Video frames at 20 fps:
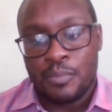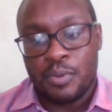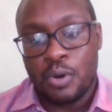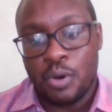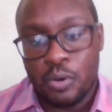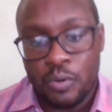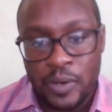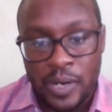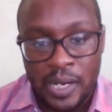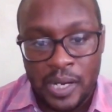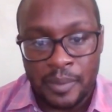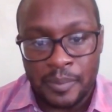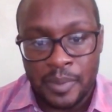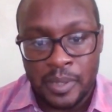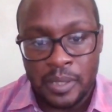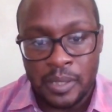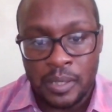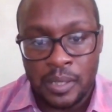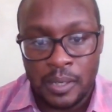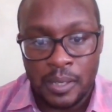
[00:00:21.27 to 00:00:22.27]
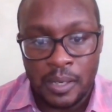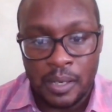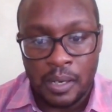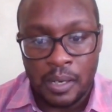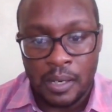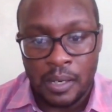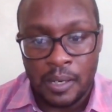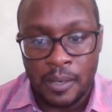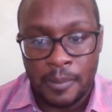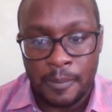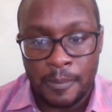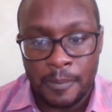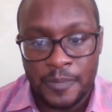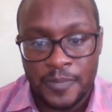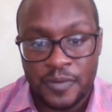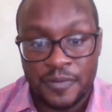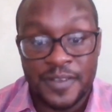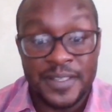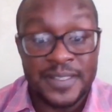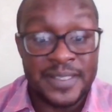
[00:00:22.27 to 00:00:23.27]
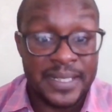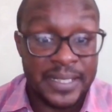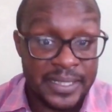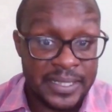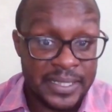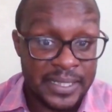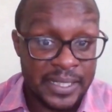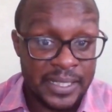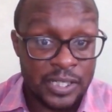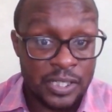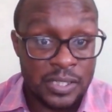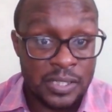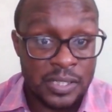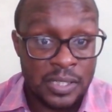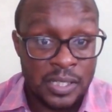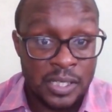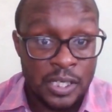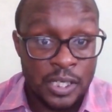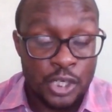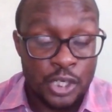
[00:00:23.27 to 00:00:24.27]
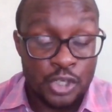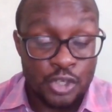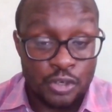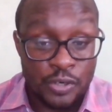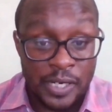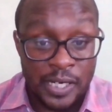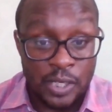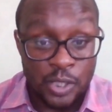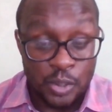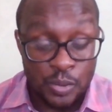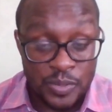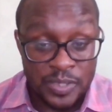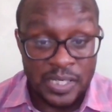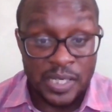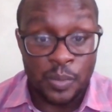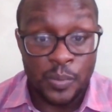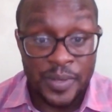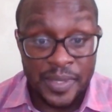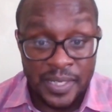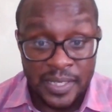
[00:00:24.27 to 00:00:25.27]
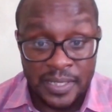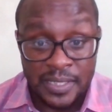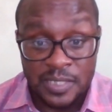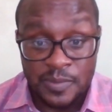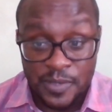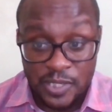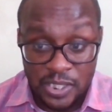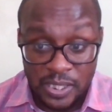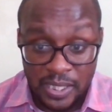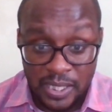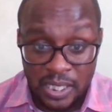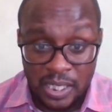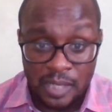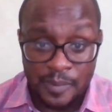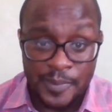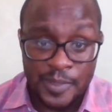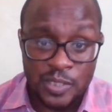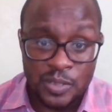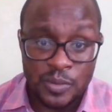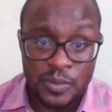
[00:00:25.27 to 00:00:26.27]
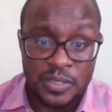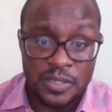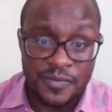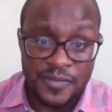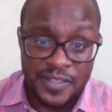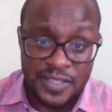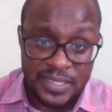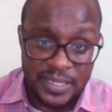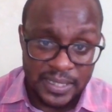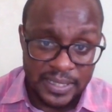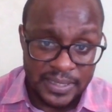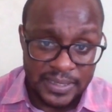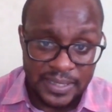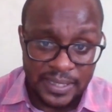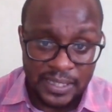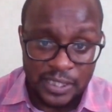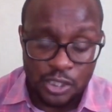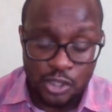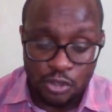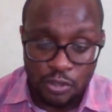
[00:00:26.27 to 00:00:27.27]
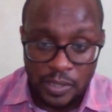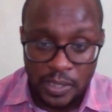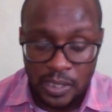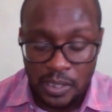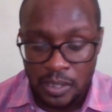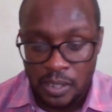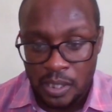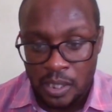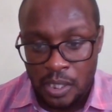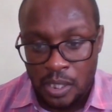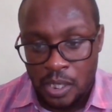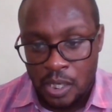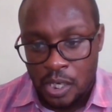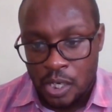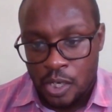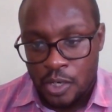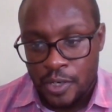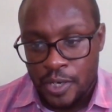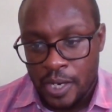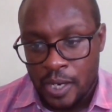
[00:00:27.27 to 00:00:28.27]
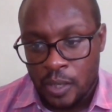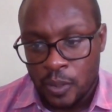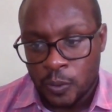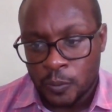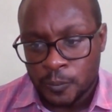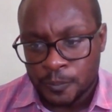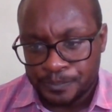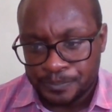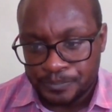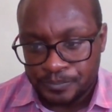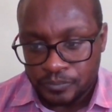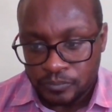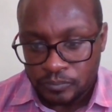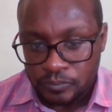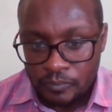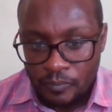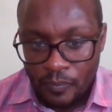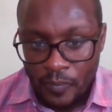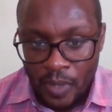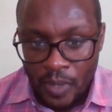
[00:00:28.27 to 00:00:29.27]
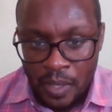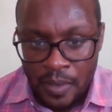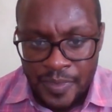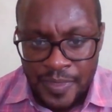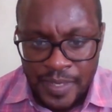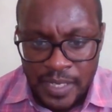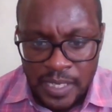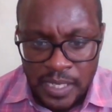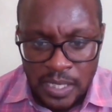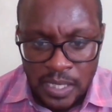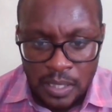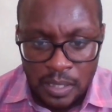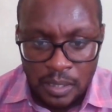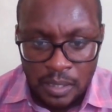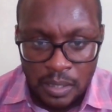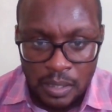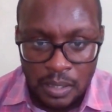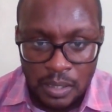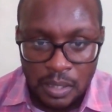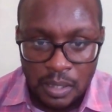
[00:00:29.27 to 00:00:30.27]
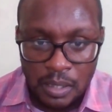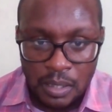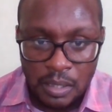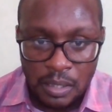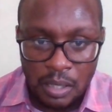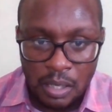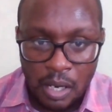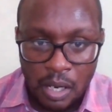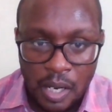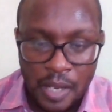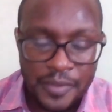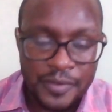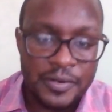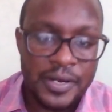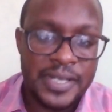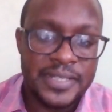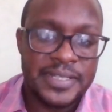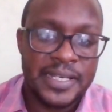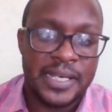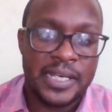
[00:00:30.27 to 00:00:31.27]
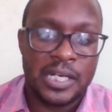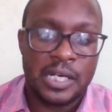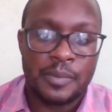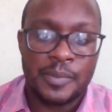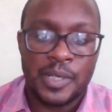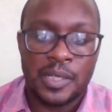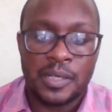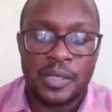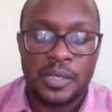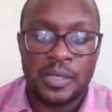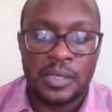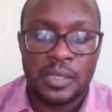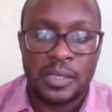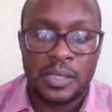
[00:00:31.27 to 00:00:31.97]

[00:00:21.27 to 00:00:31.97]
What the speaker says: program, to facilitate trade, using it within special economic zones to facilitate trade. Now, the Authorized Economic